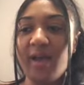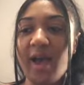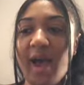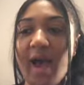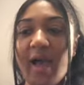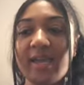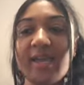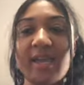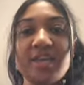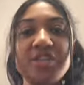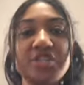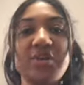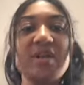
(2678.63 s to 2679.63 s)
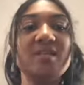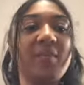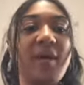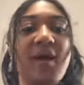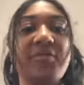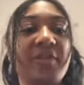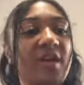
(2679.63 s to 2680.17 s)
I can't stress
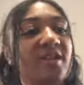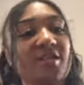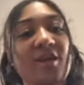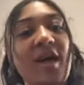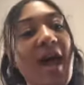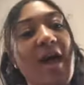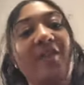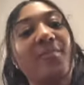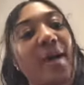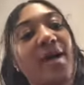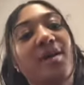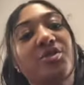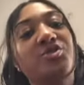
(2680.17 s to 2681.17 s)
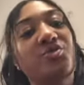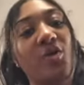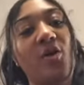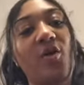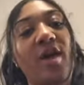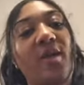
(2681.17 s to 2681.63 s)
about things that are out of my control.